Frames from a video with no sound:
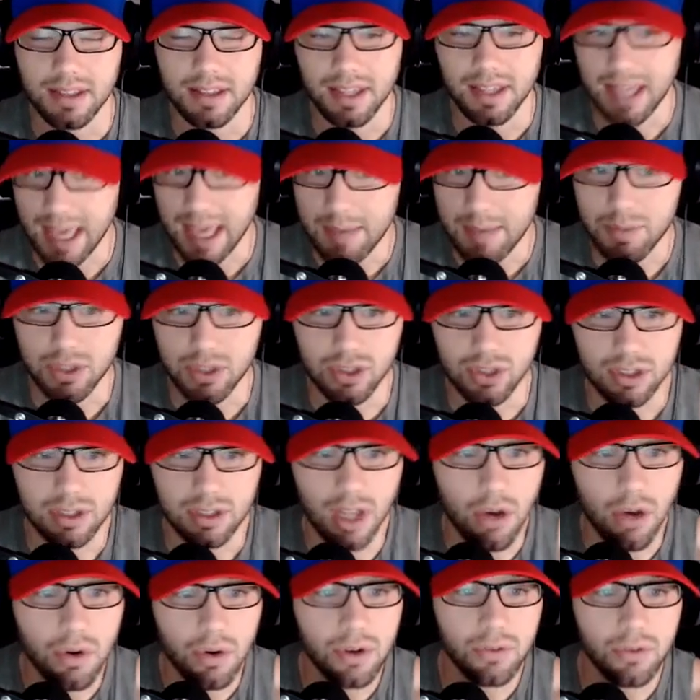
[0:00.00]
game is
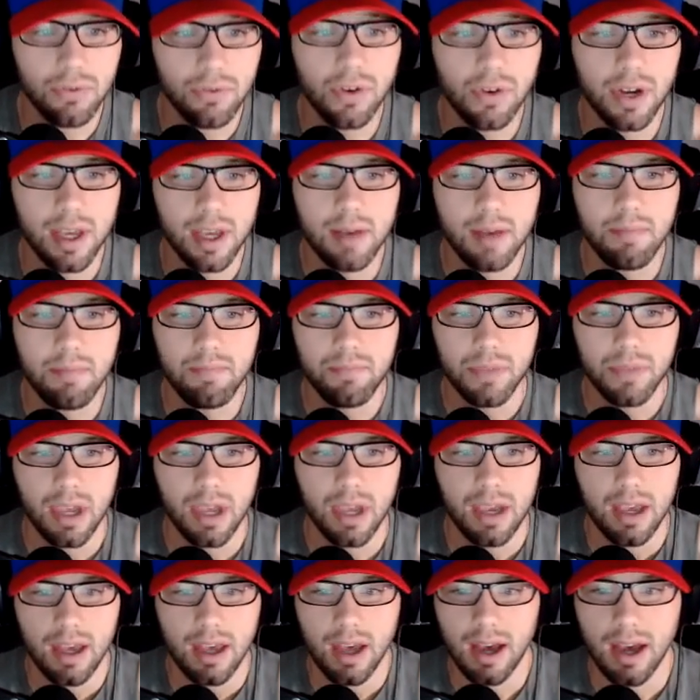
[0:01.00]
slower for him.
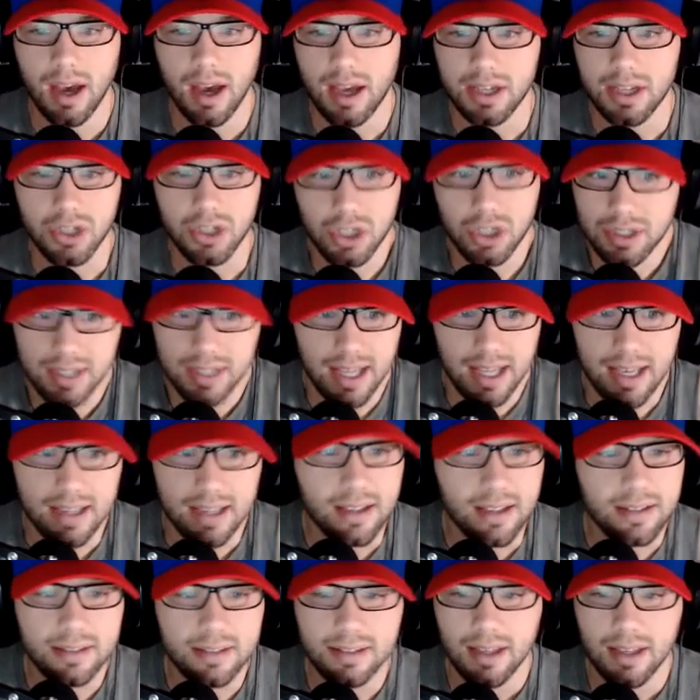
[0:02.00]
It just
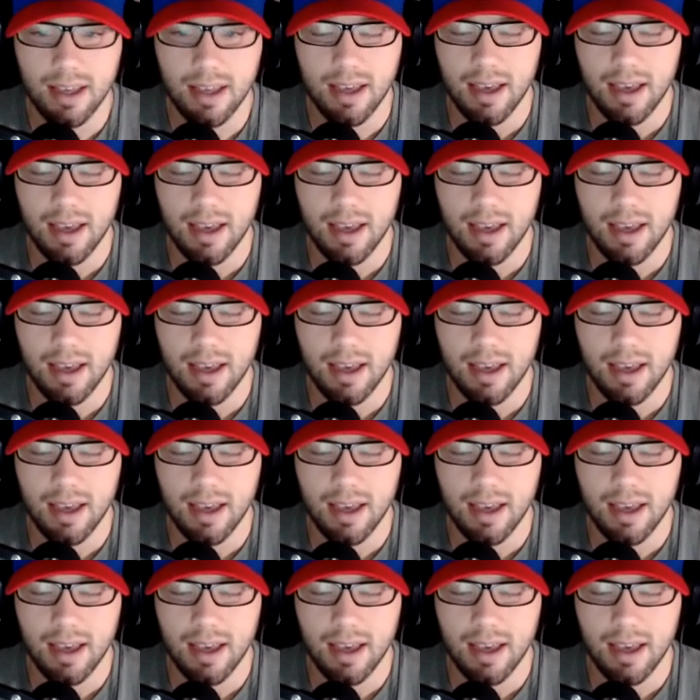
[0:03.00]
is.